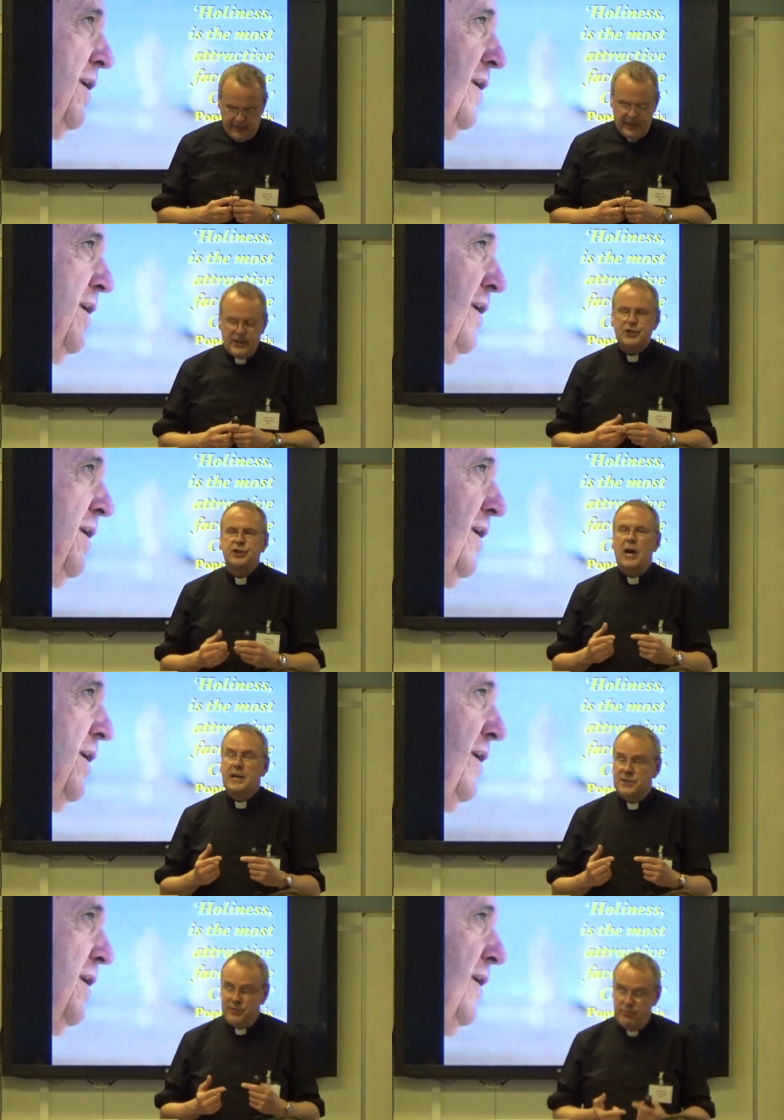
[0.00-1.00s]
that
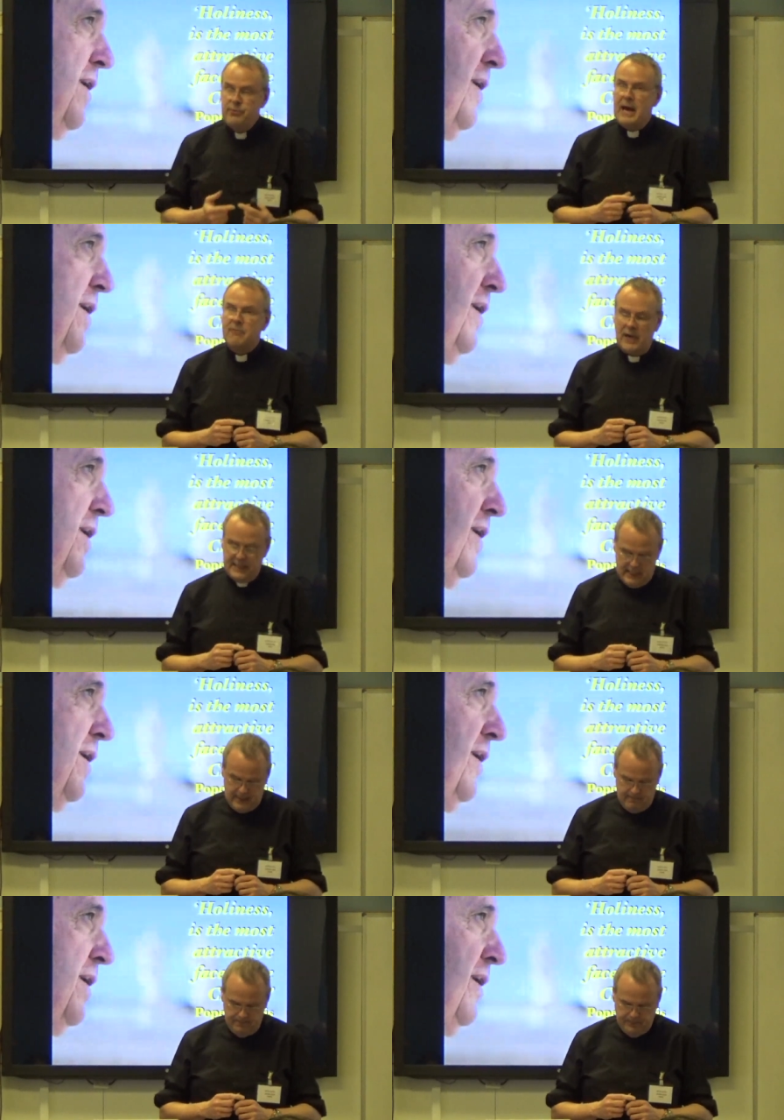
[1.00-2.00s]
shines through that
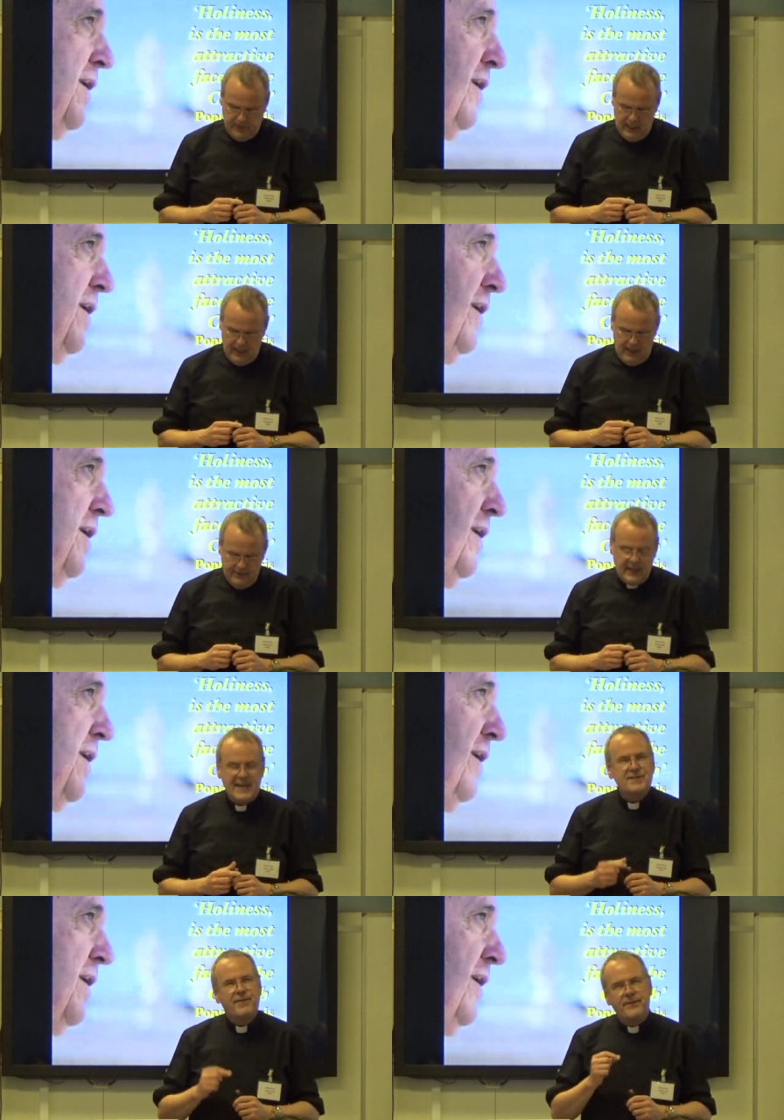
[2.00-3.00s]
writing that
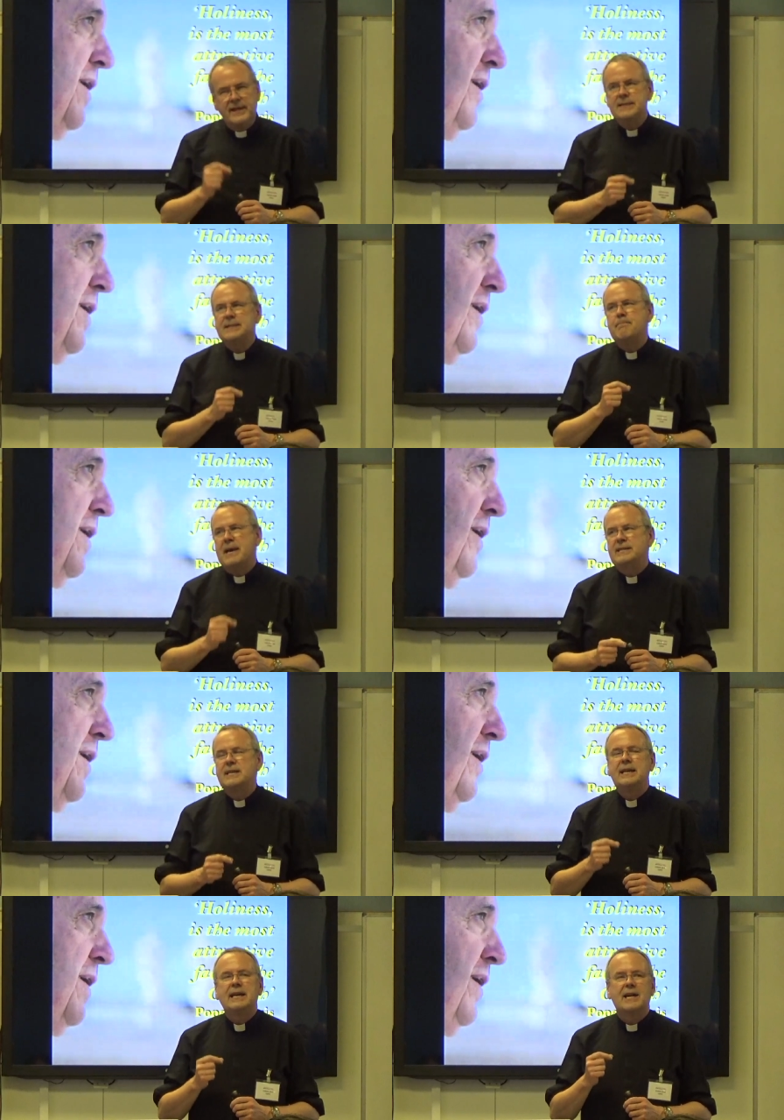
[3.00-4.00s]
is
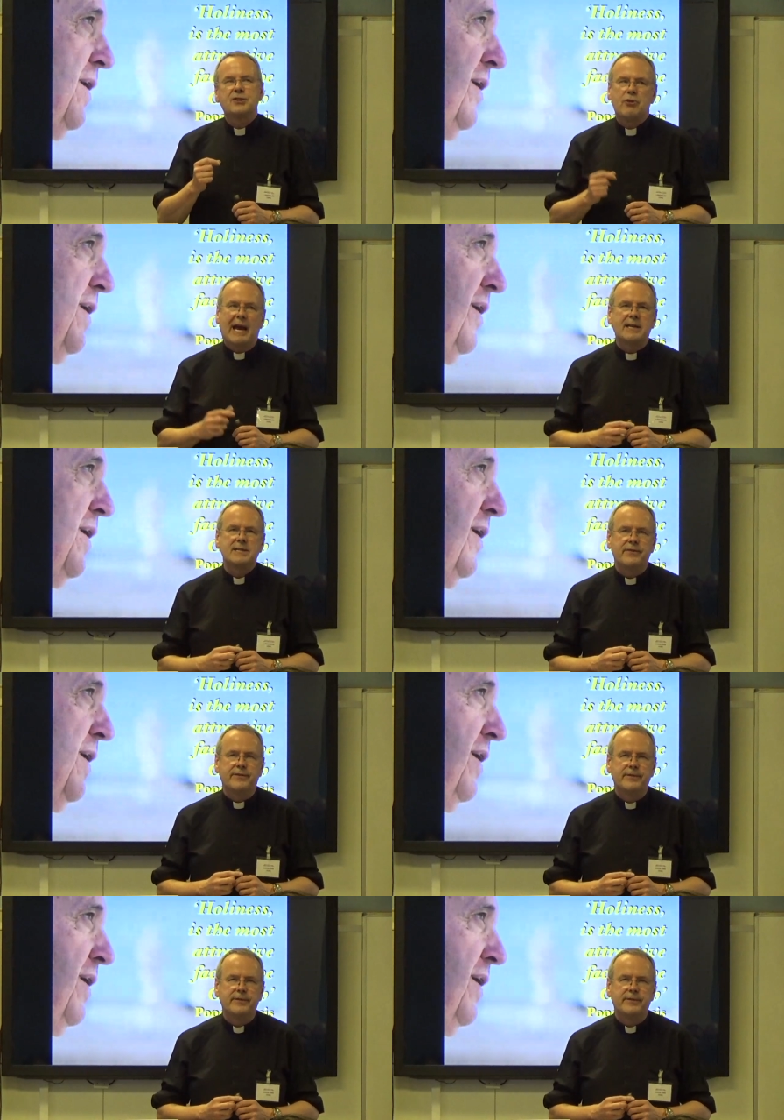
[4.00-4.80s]
fundamentally attractive.